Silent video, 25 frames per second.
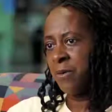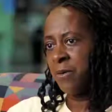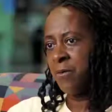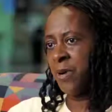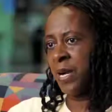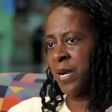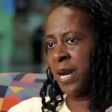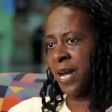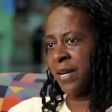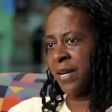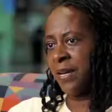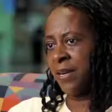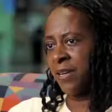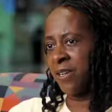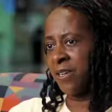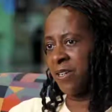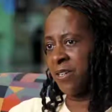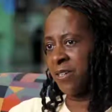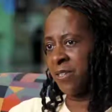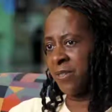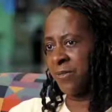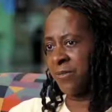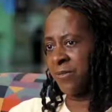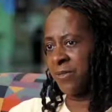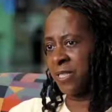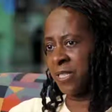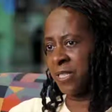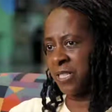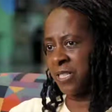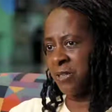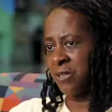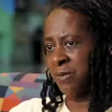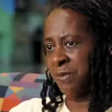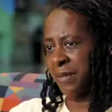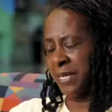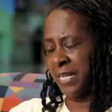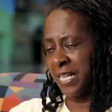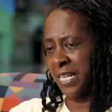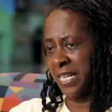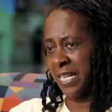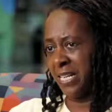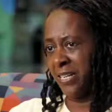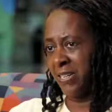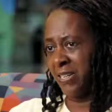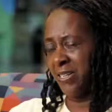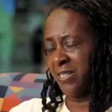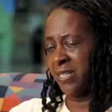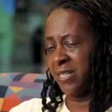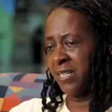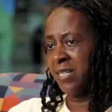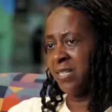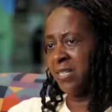what I had heard for so many years,